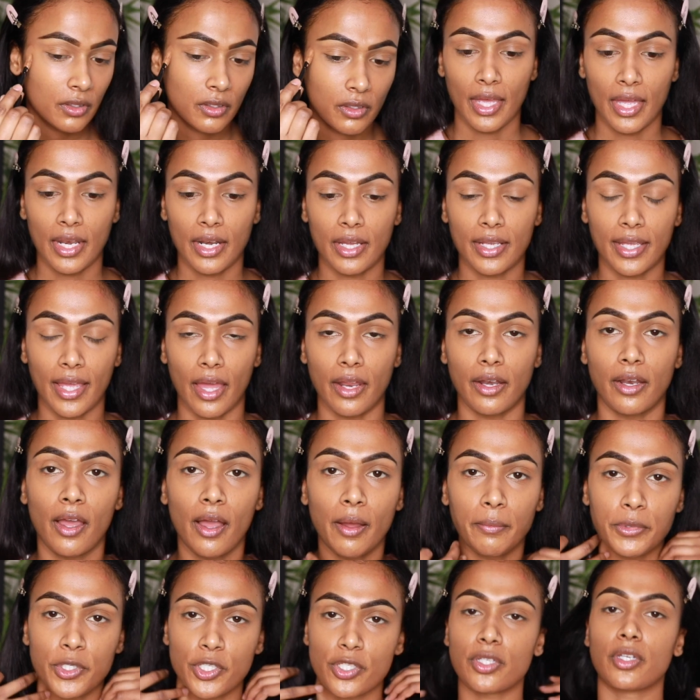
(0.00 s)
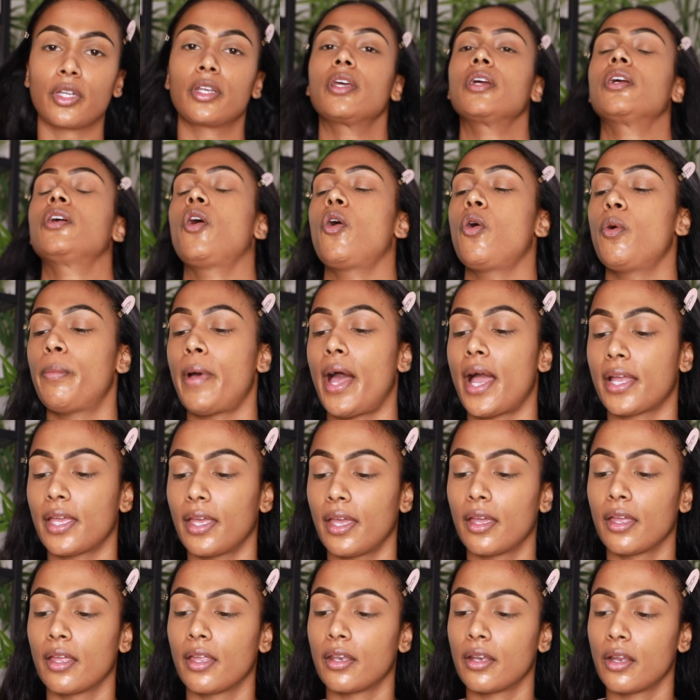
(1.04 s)
And again, I'm just gonna go back
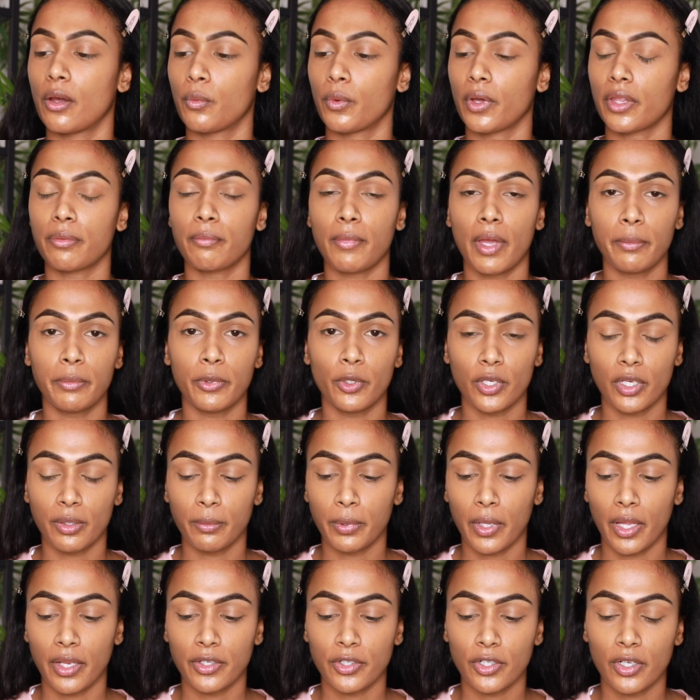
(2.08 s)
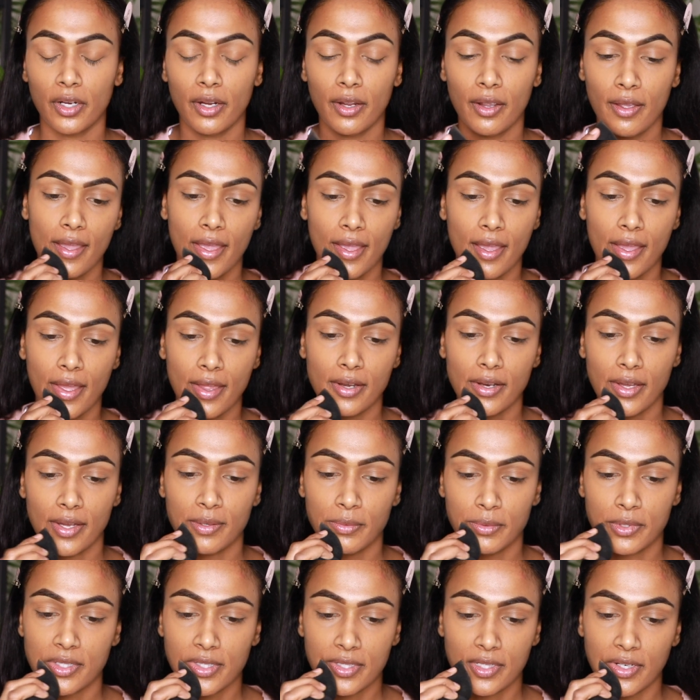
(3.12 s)
in with my beauty blender and I'm
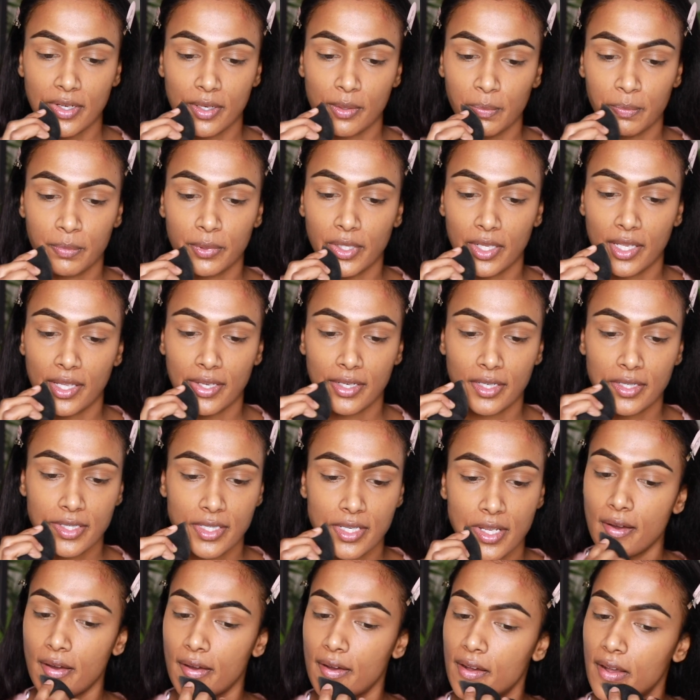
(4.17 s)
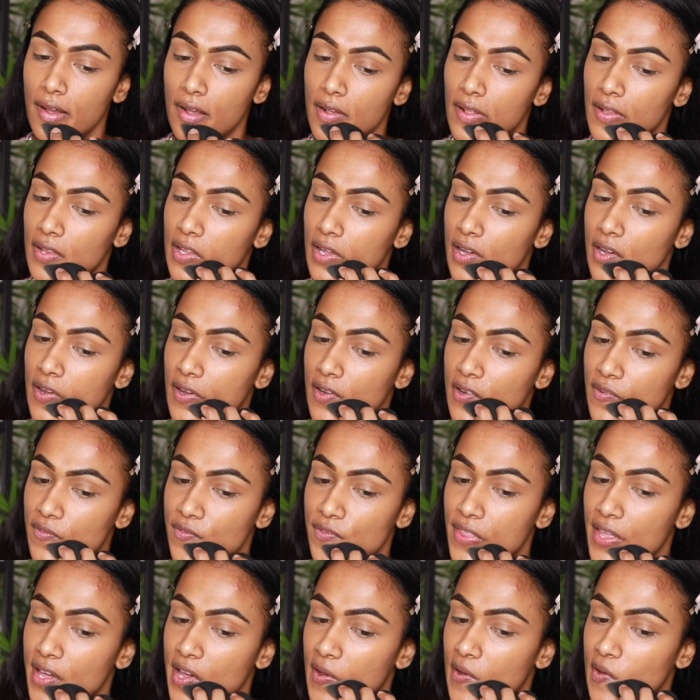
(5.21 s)
just gonna blend all of
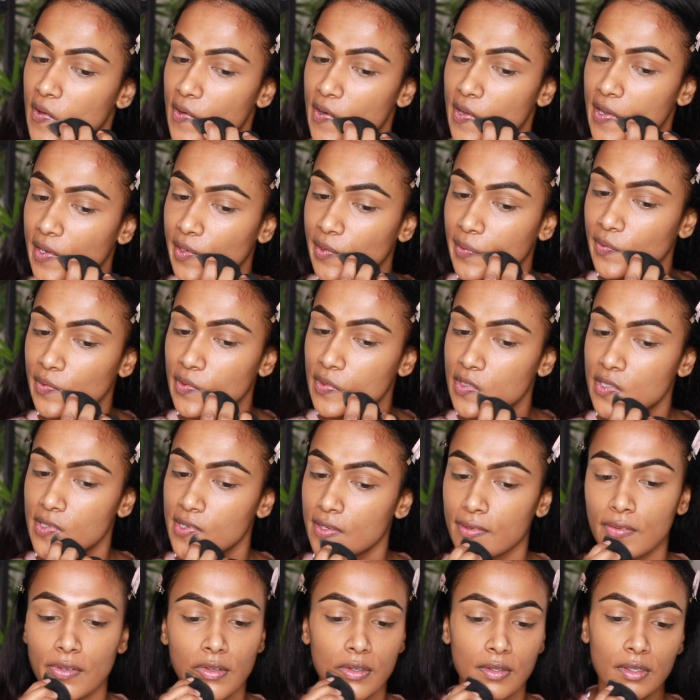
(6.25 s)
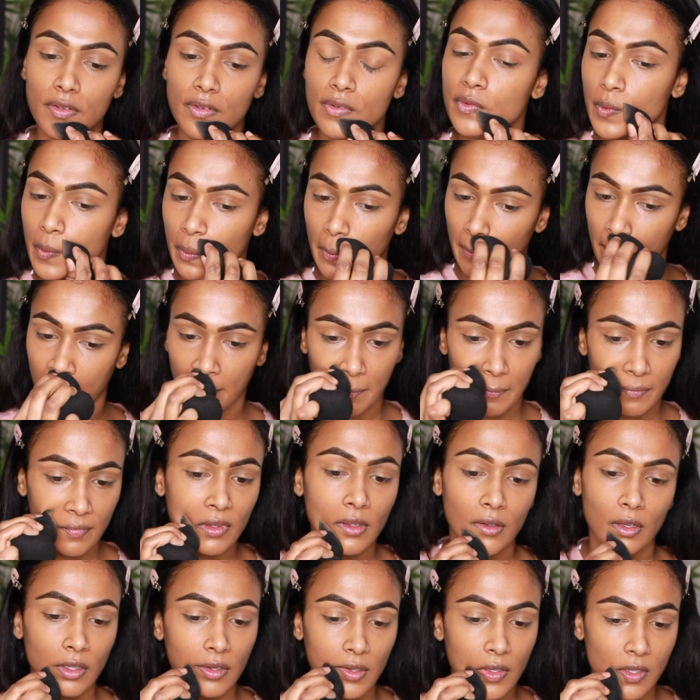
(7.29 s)
that out.
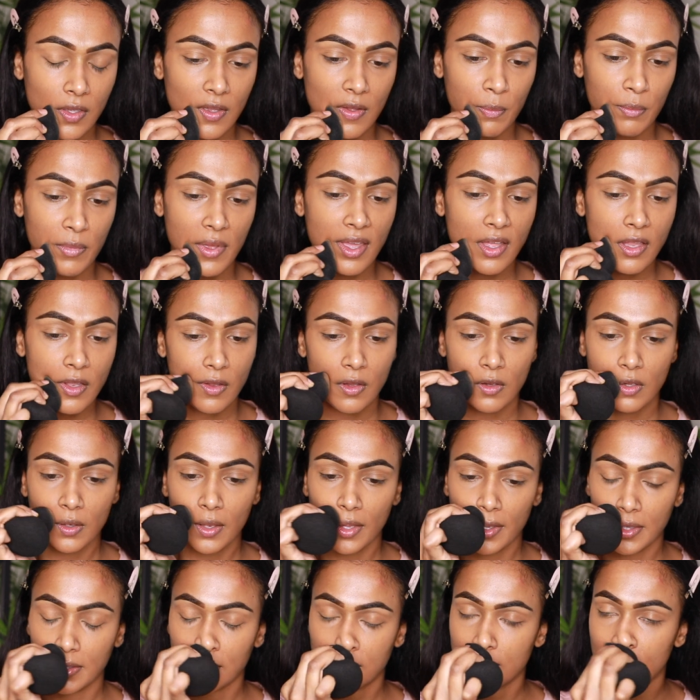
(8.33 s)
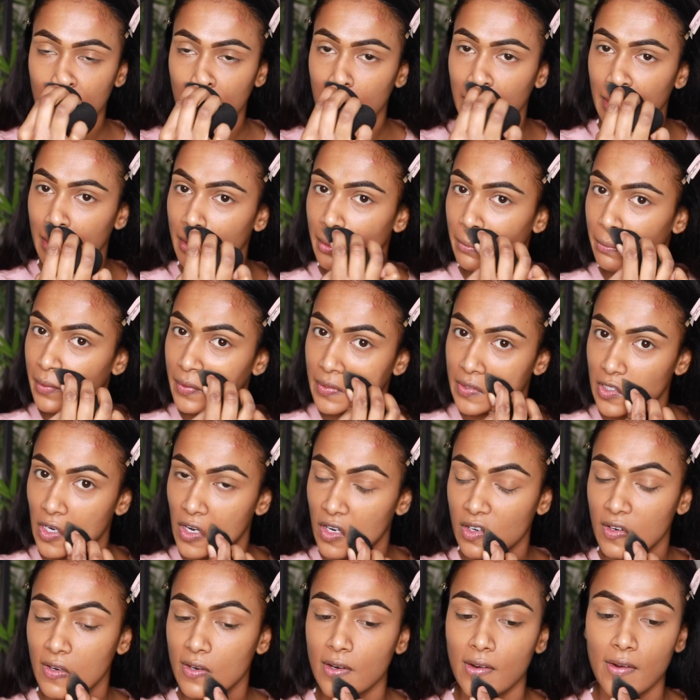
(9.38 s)
It may look like it's a little bit
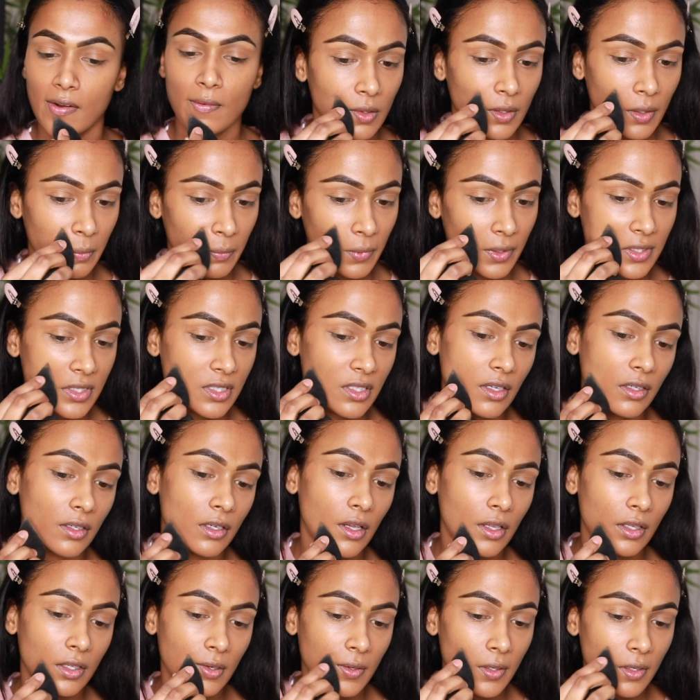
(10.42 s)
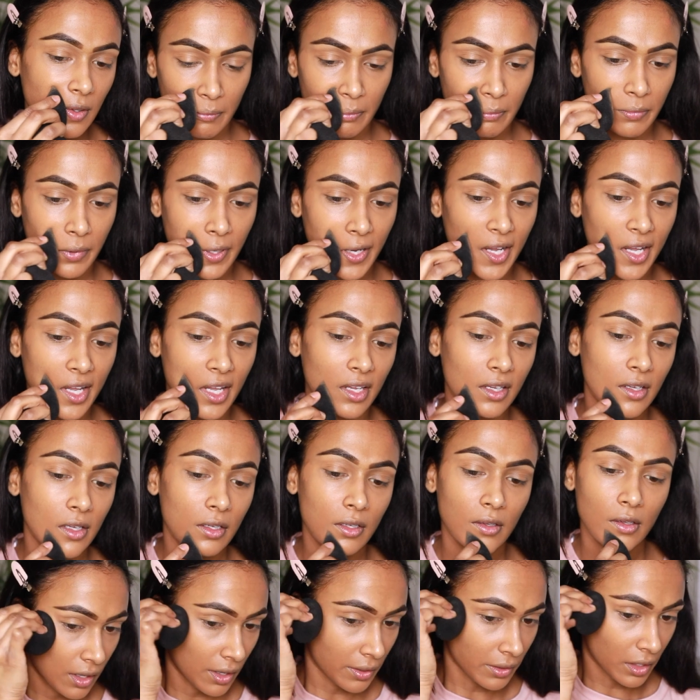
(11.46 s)
darker than my skin color, but
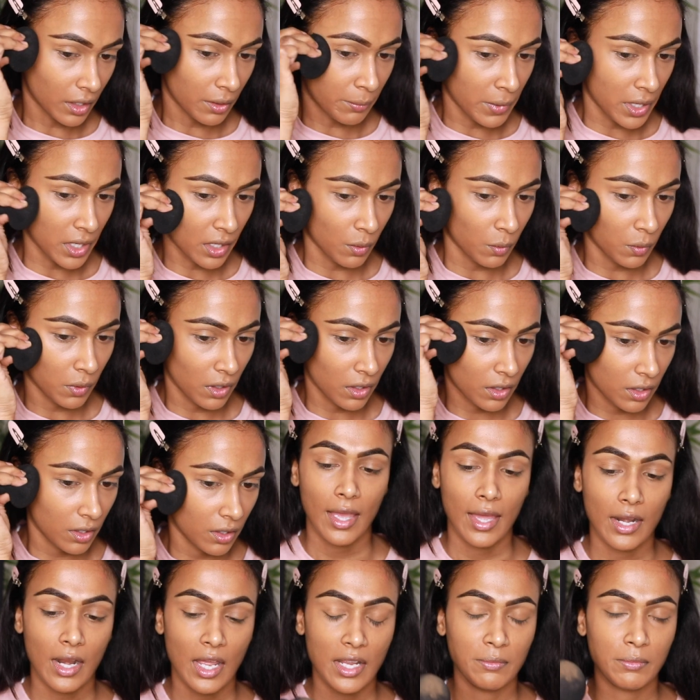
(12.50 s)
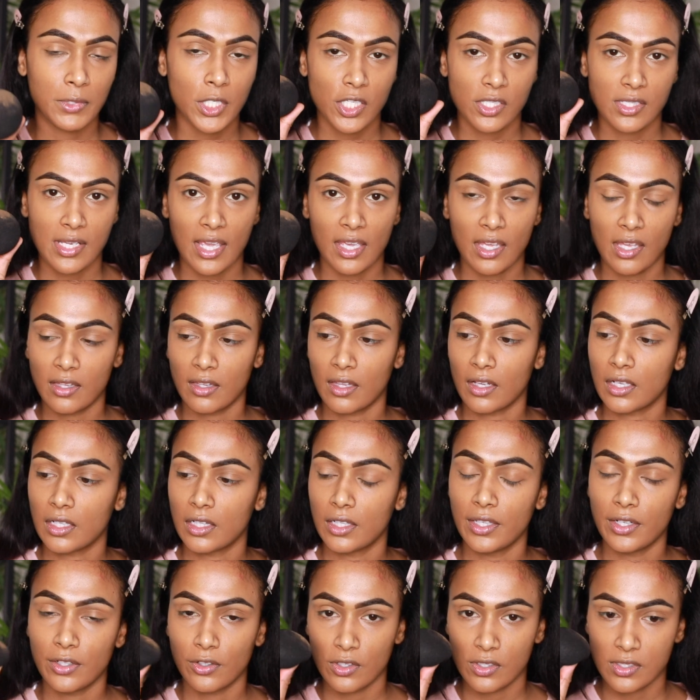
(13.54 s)
I'm gonna make it work. And I'm just taking the
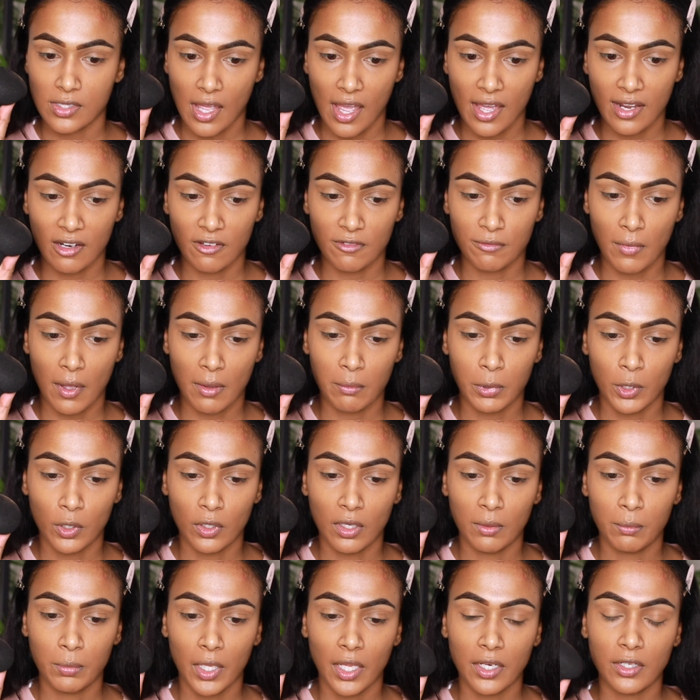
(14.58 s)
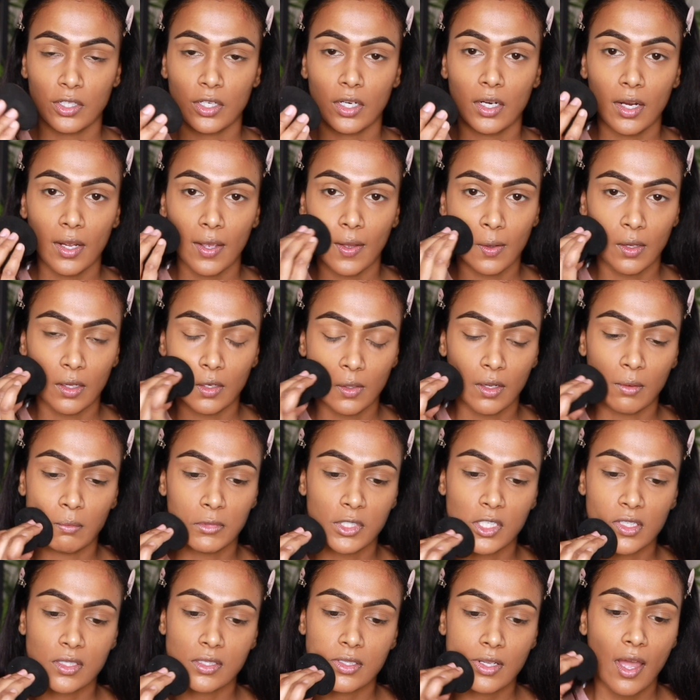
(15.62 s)
cleaner side of my beauty blender and I'm
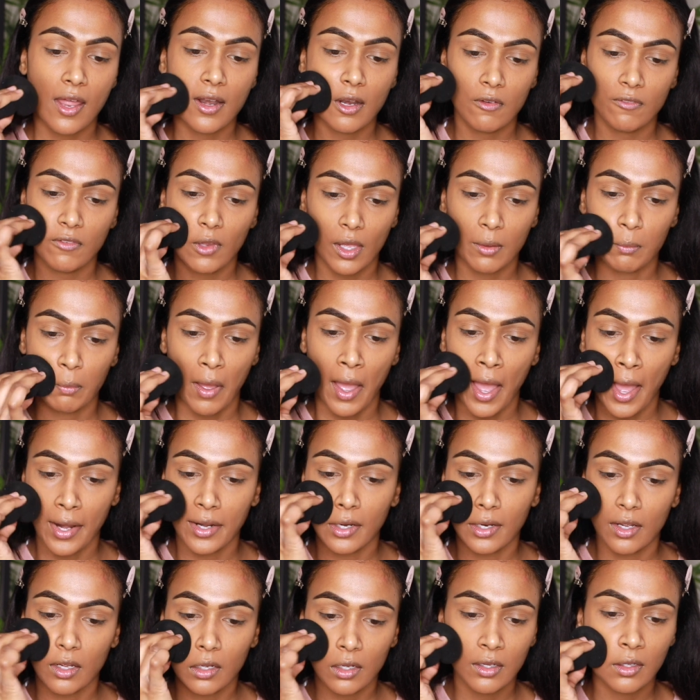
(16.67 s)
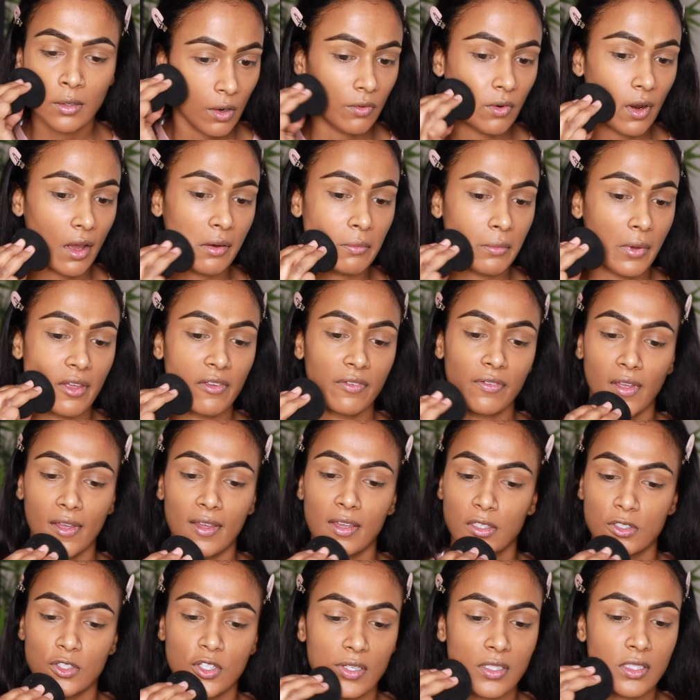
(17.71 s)
just kind of like patting around my
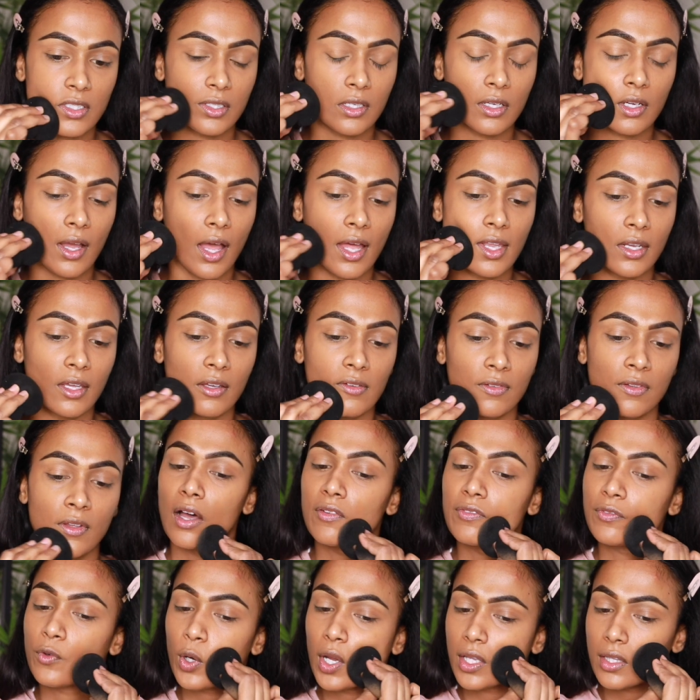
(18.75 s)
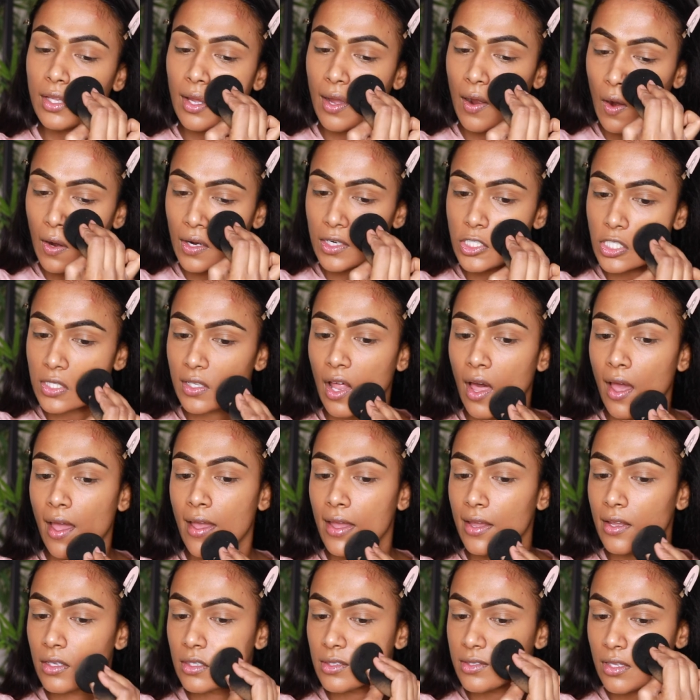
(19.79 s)
face just to kind of avoid the harsh
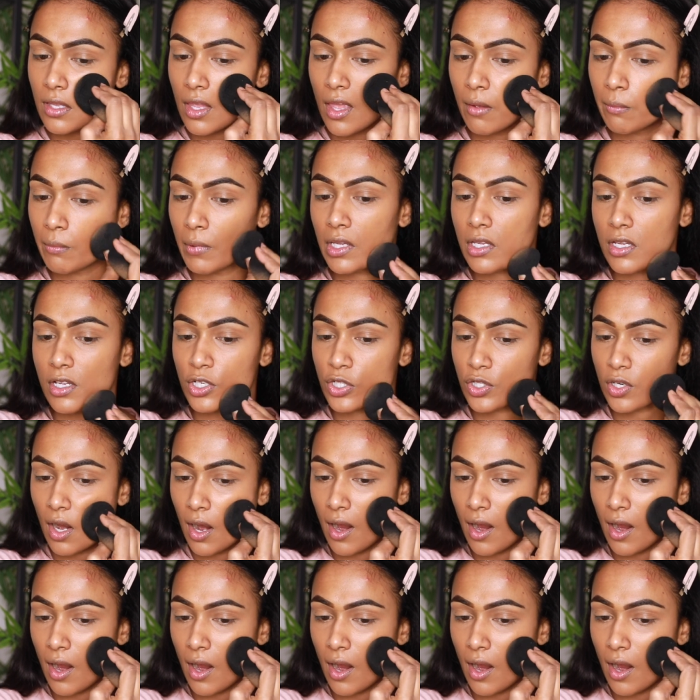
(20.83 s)
lines, making sure